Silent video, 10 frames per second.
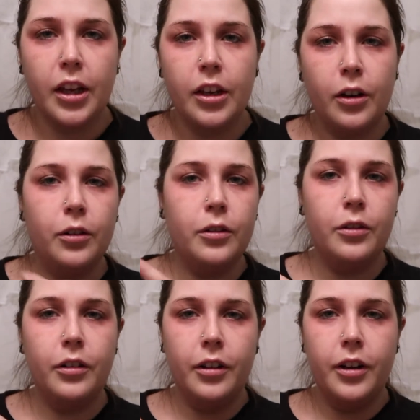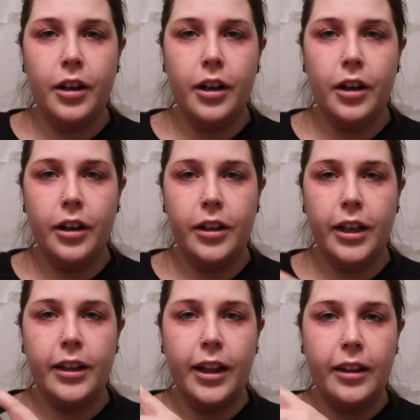you don't,
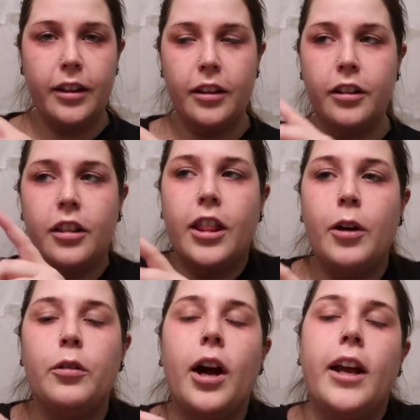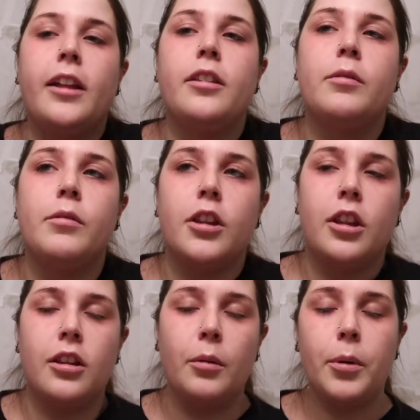like, that I guess
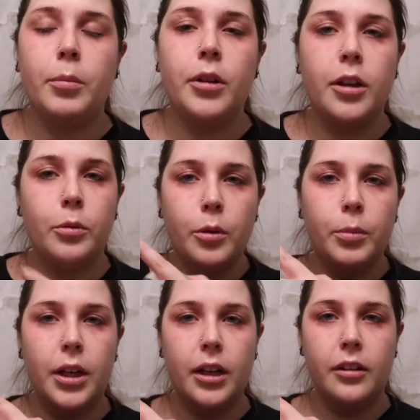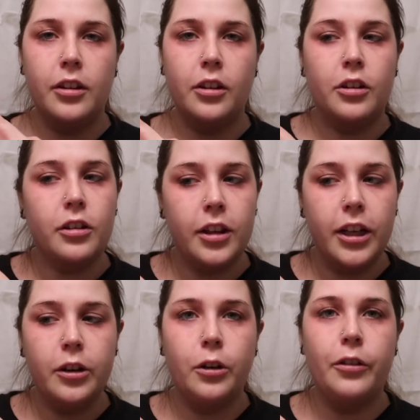to some people this would be considered
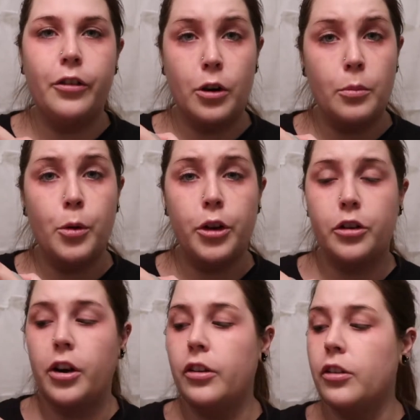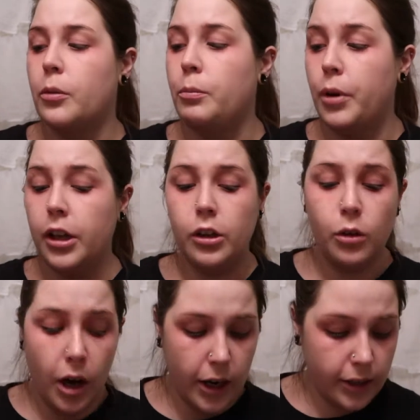little for a moisturizer, but
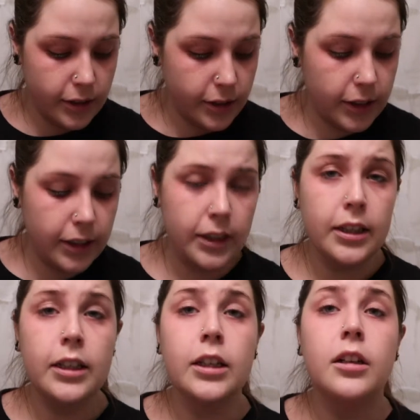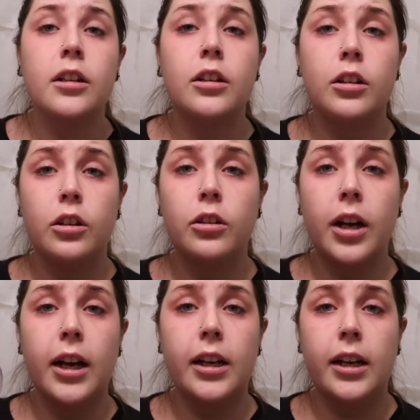you honestly do
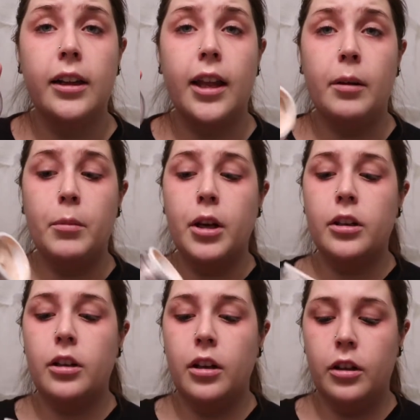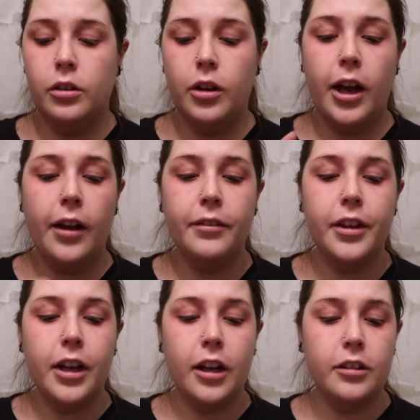not need that much. So I have
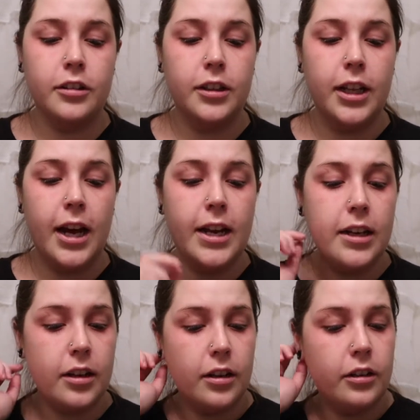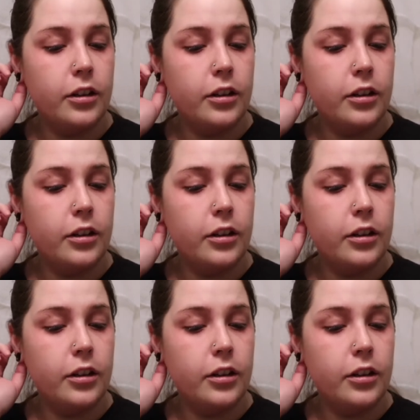the color Light.